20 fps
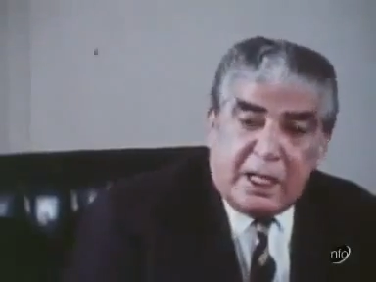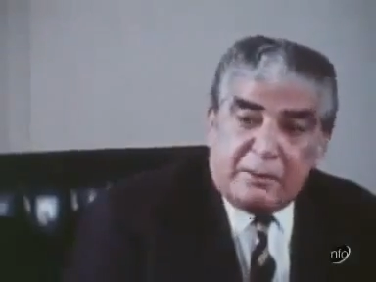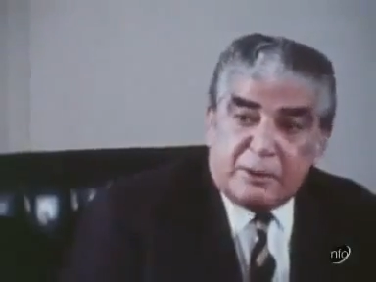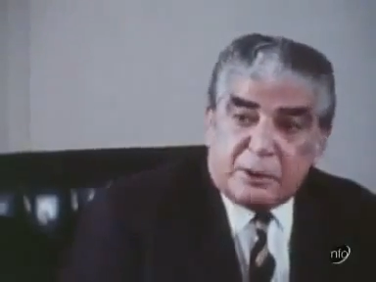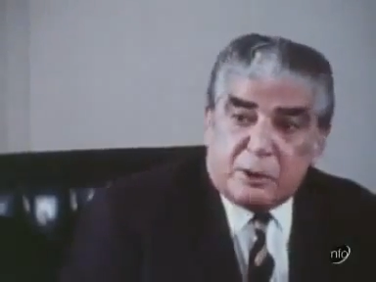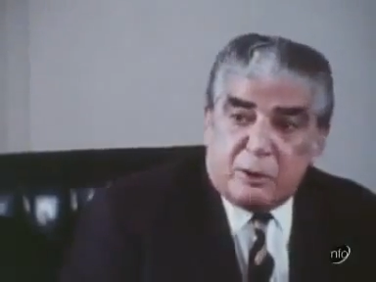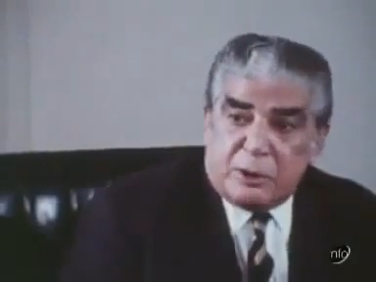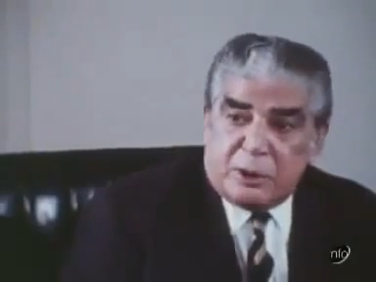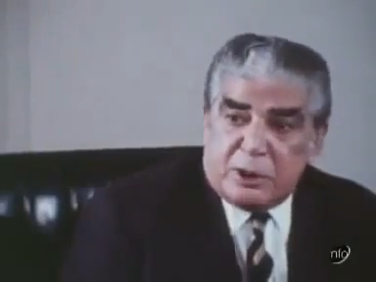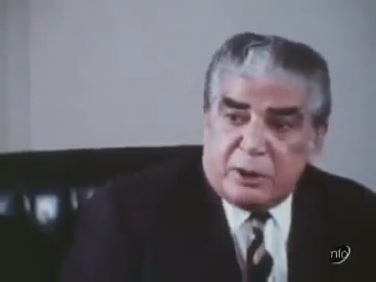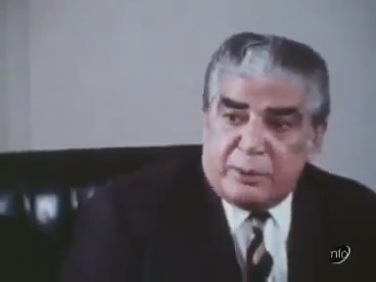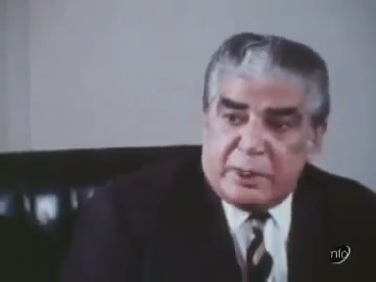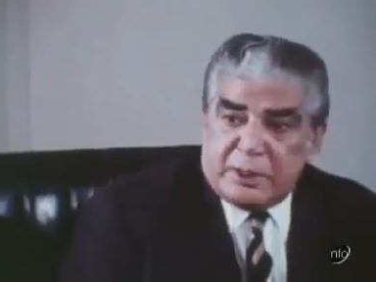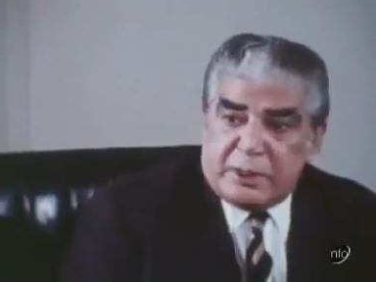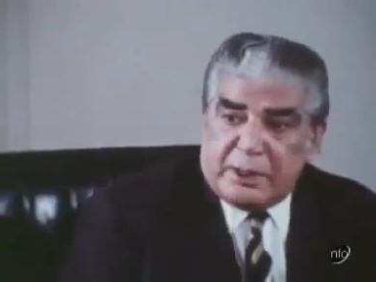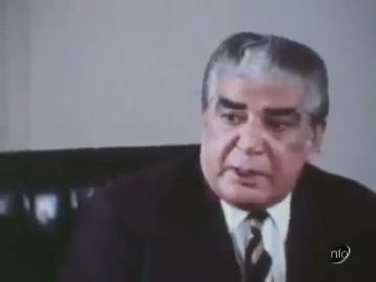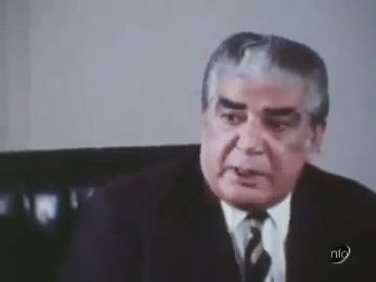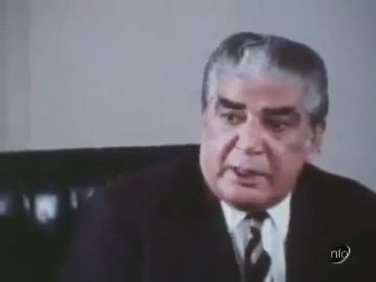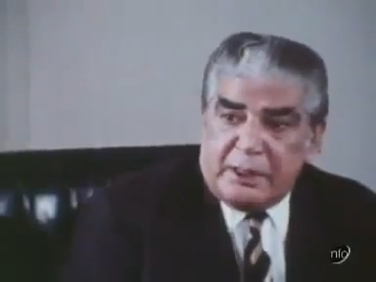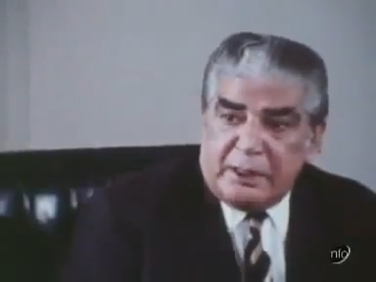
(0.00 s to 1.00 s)
I'm a
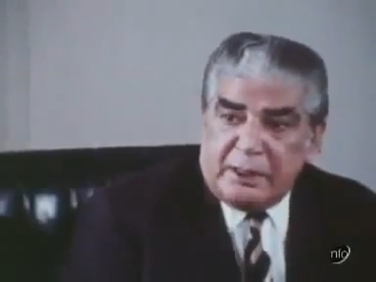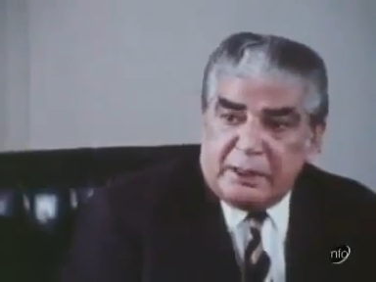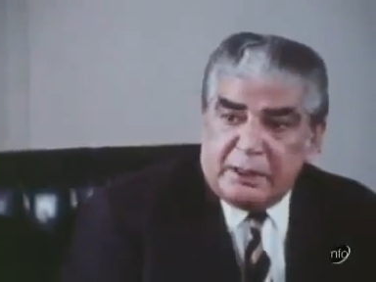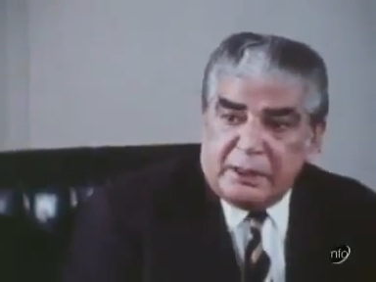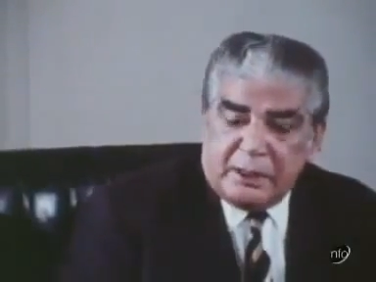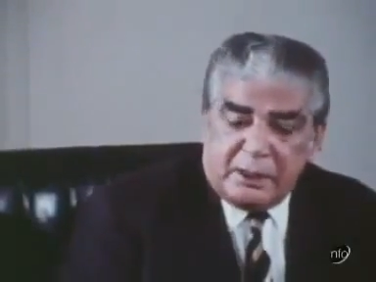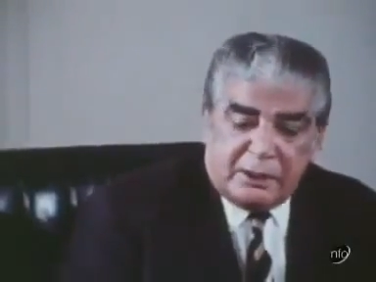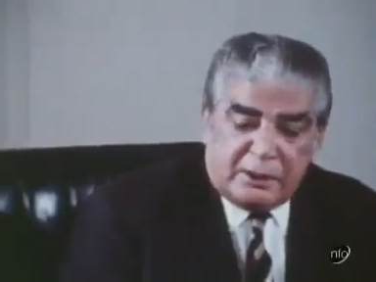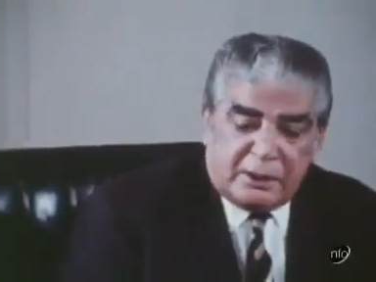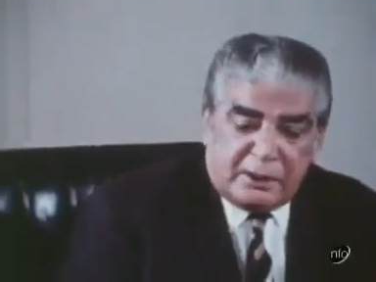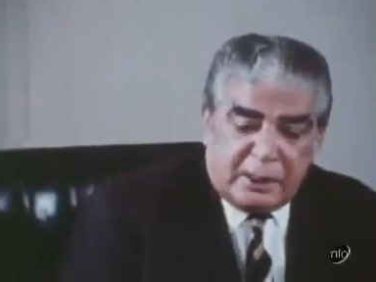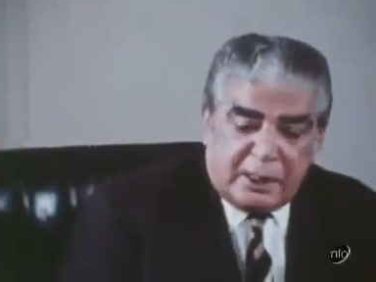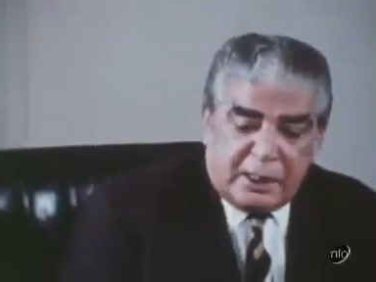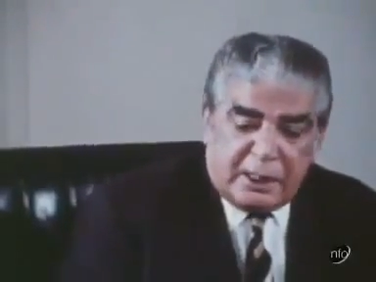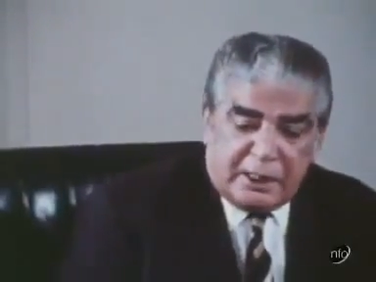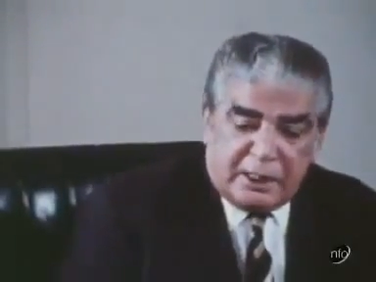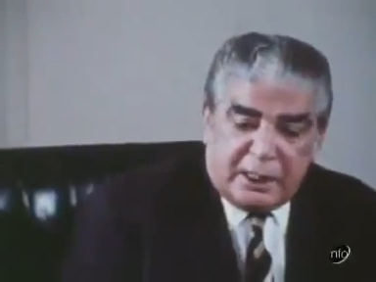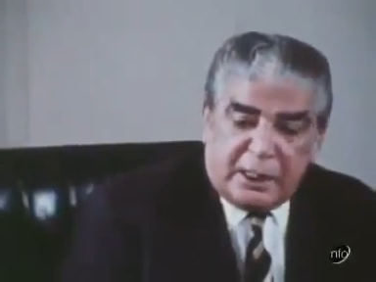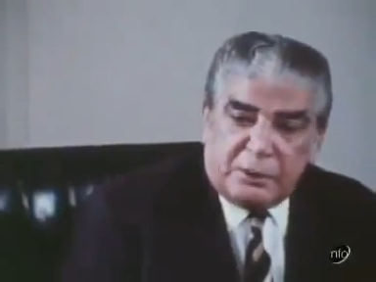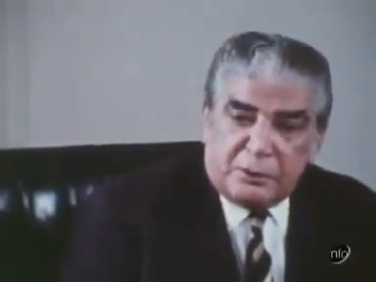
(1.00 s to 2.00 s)
soldier, basically,
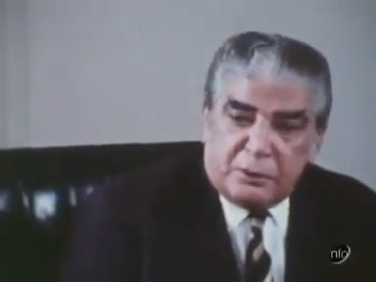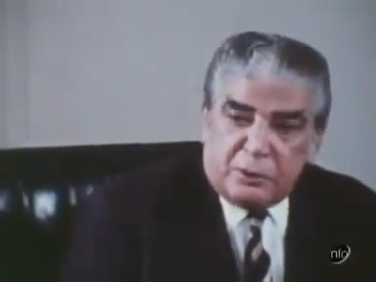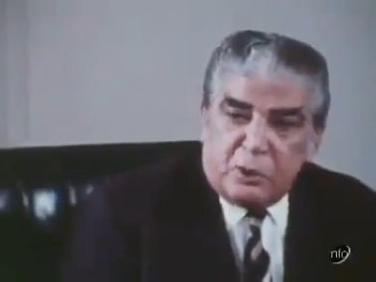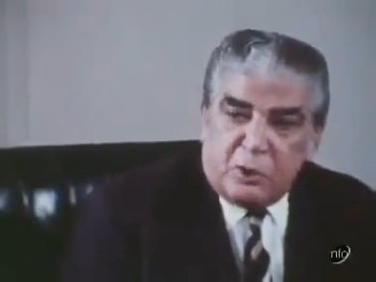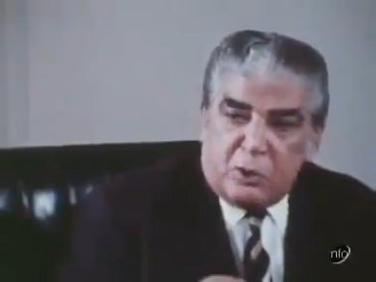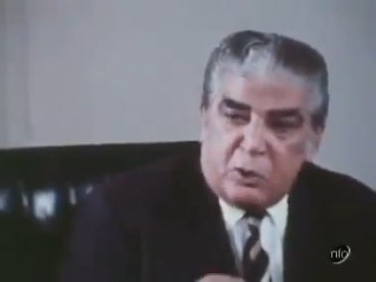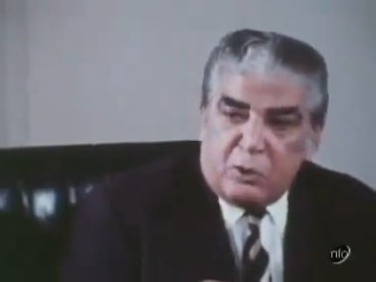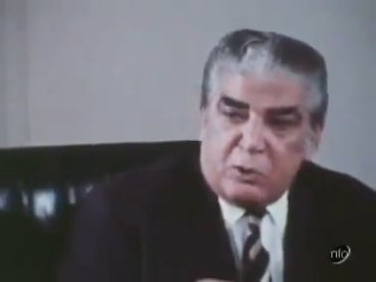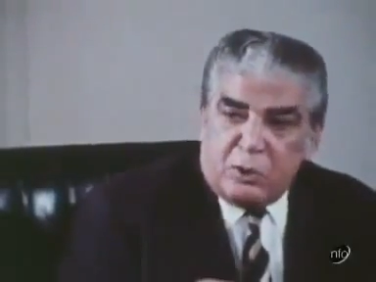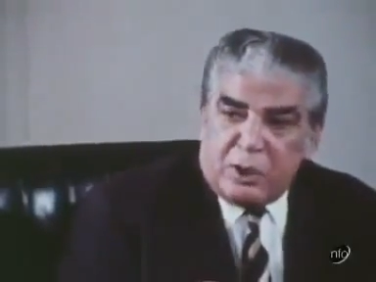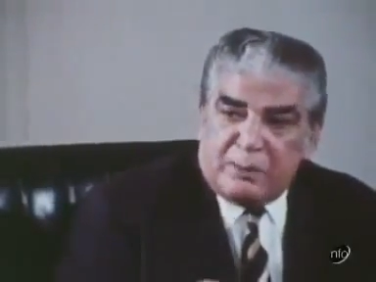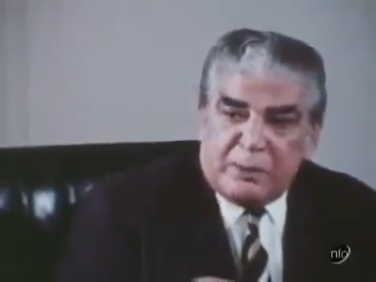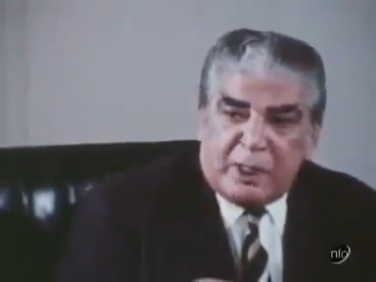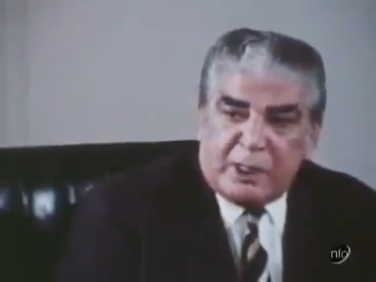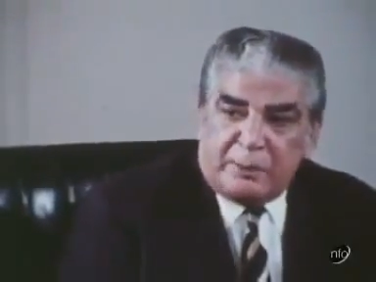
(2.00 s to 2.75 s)
and you know,